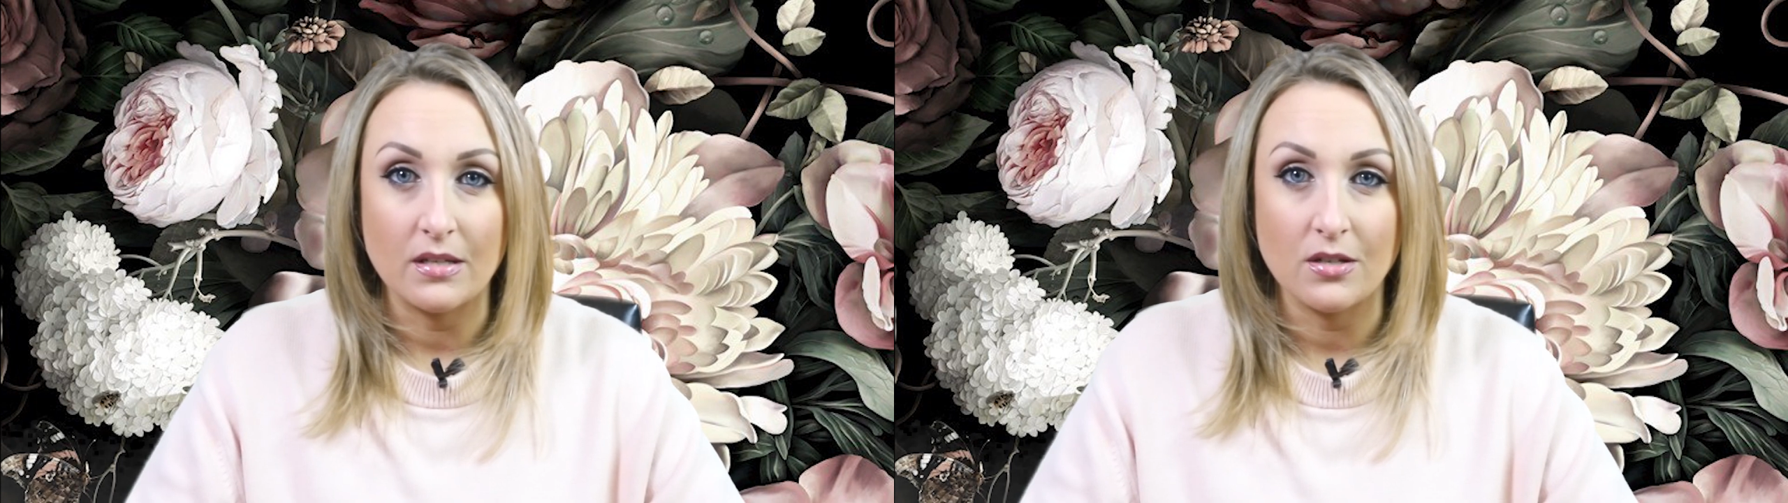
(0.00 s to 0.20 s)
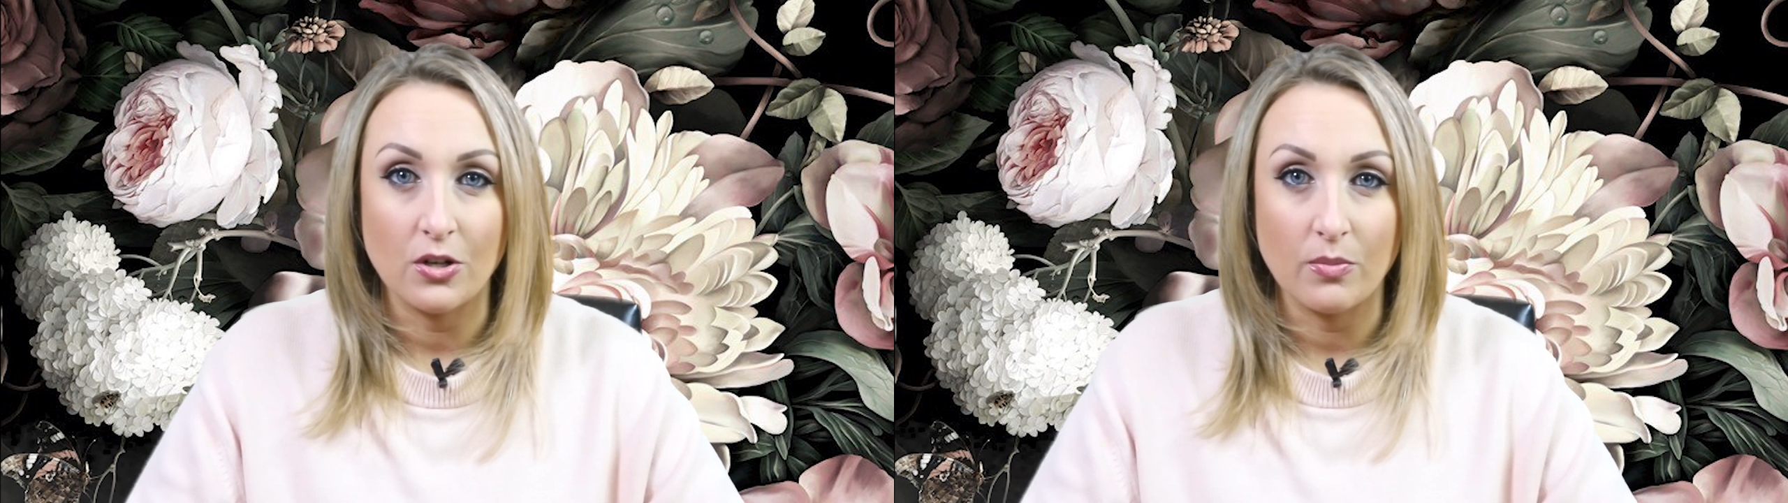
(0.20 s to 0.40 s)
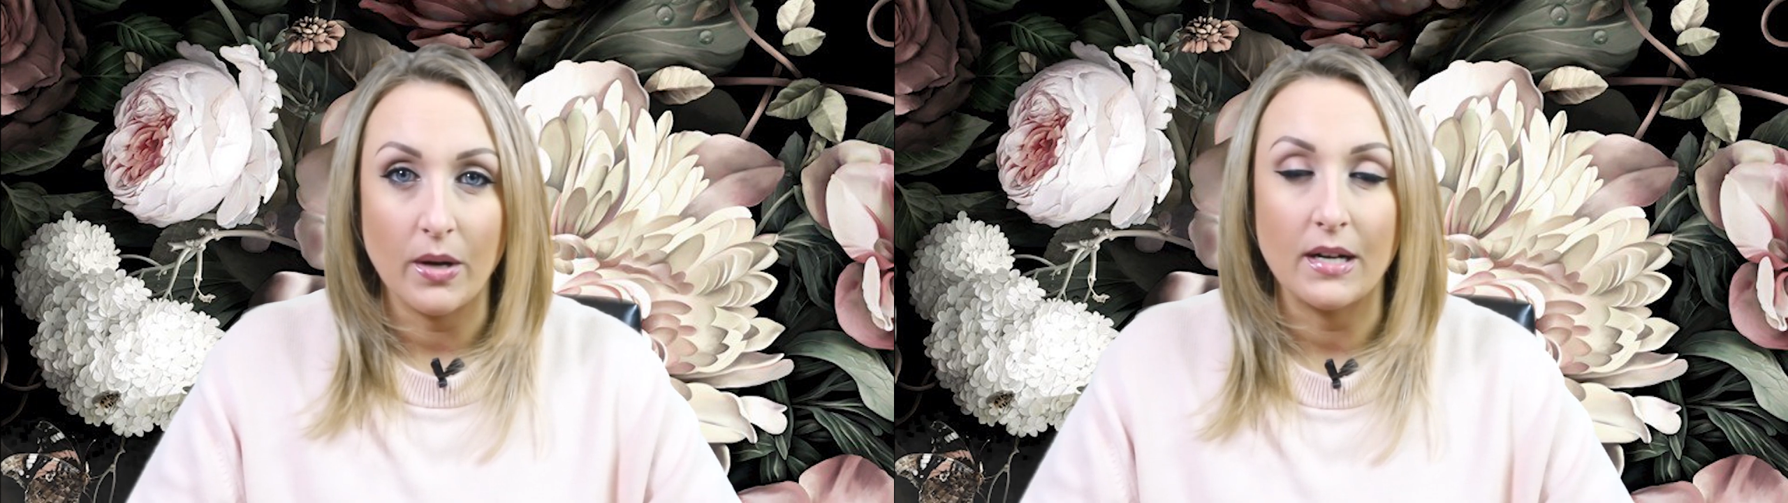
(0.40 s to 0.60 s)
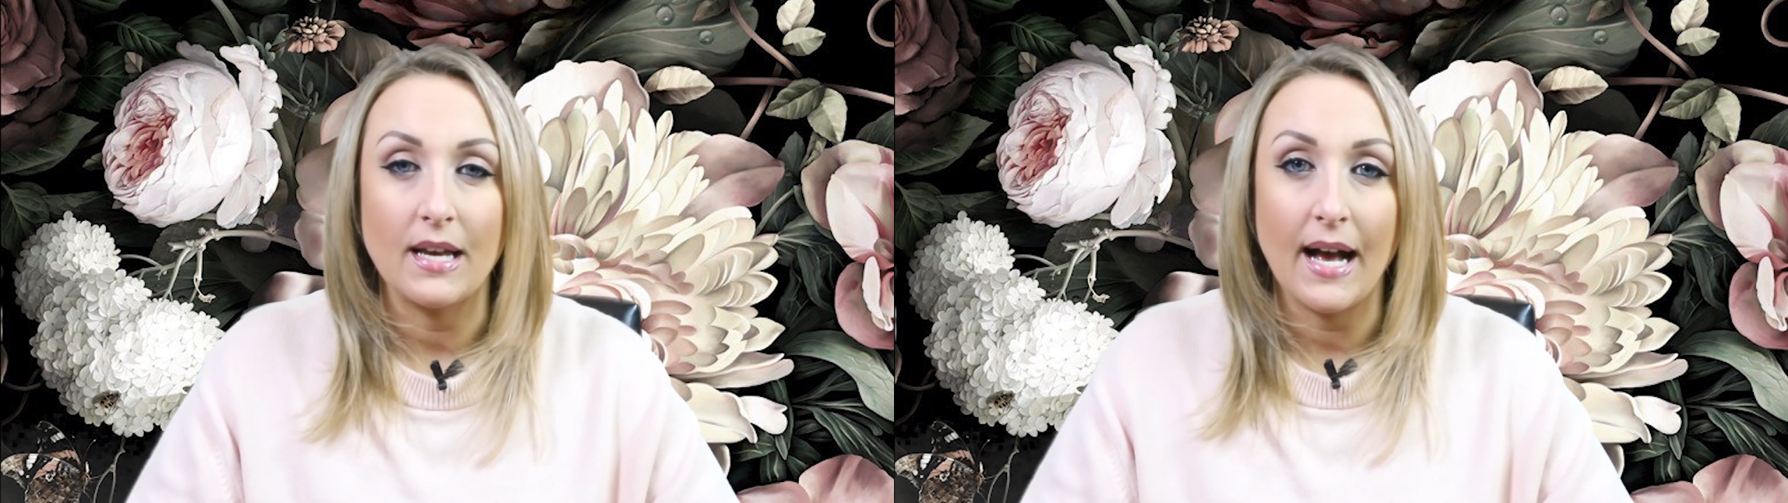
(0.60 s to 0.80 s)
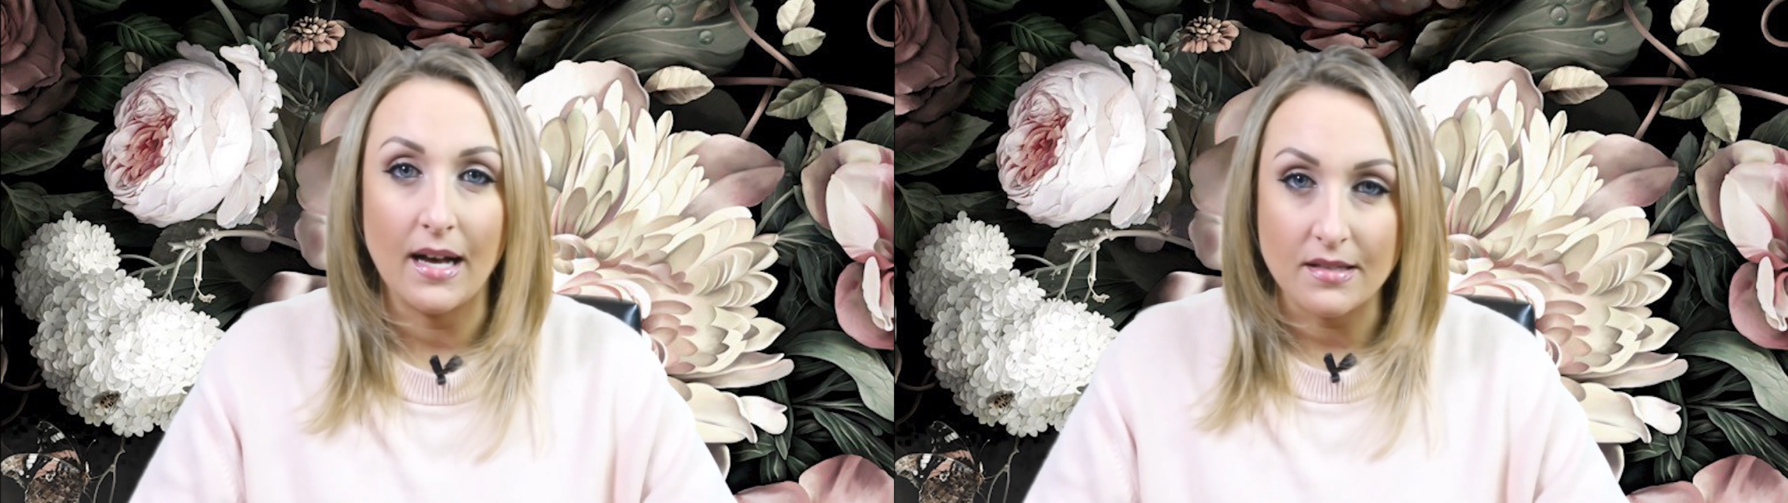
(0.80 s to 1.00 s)
So your body
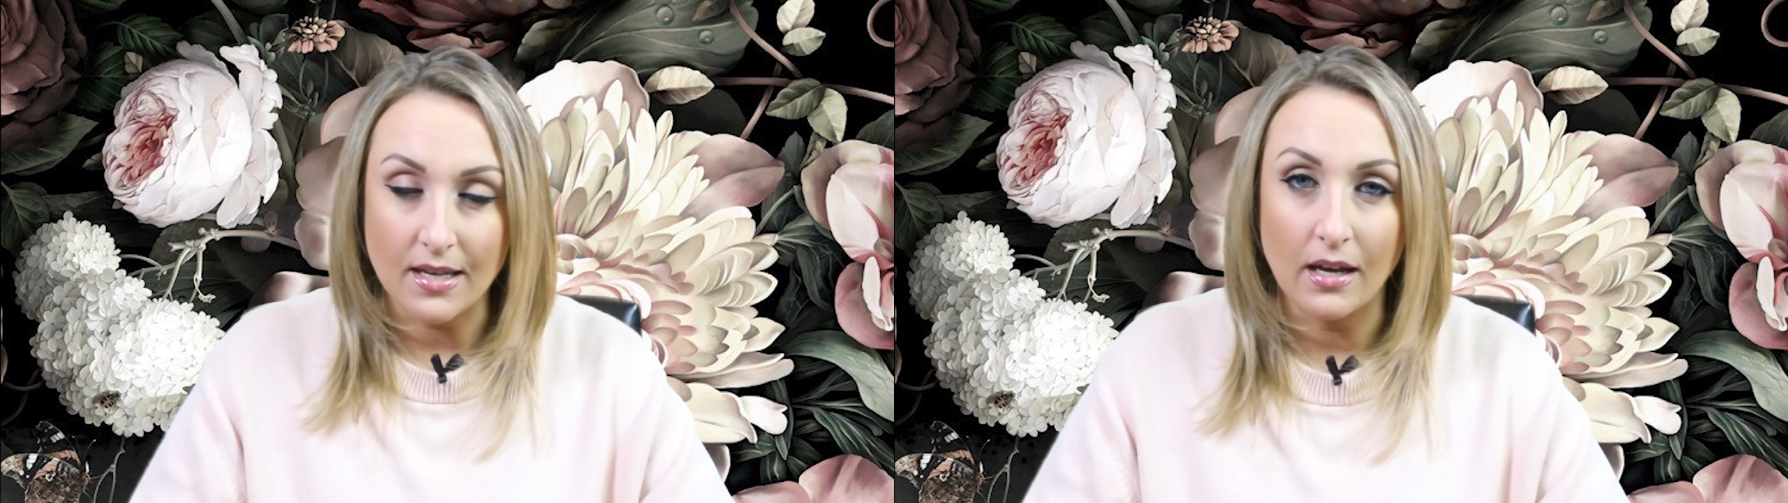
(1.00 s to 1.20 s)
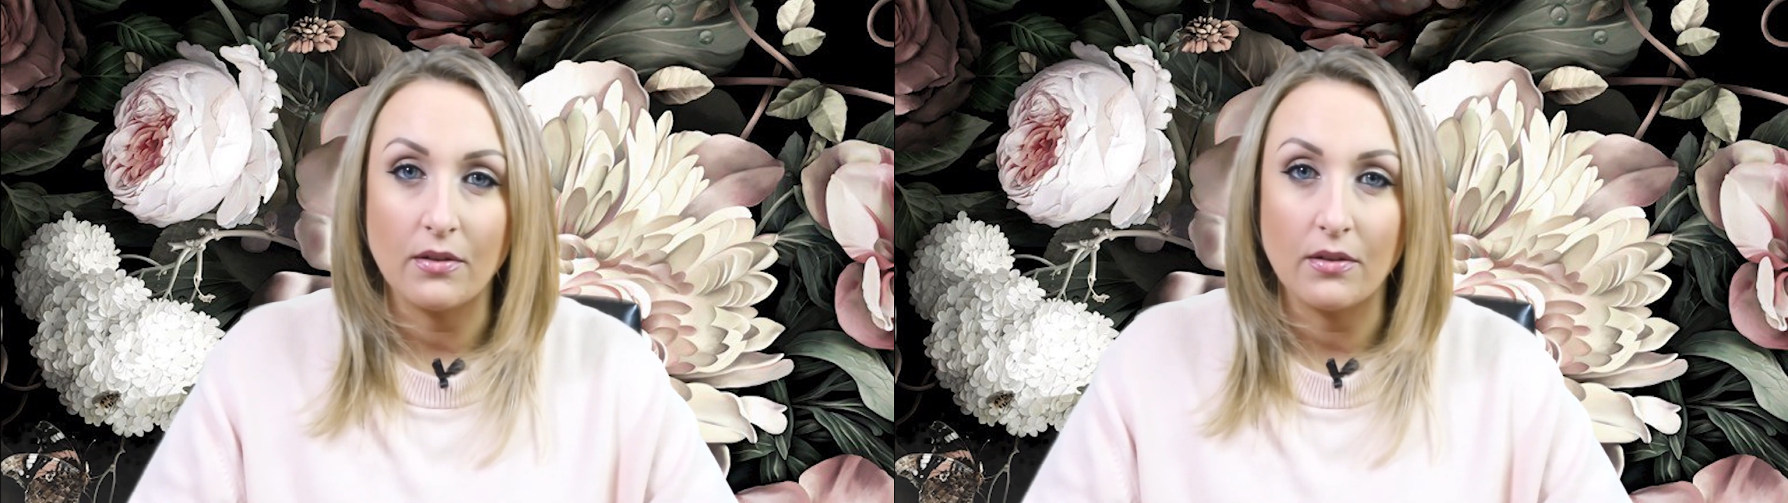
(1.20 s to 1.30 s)
has that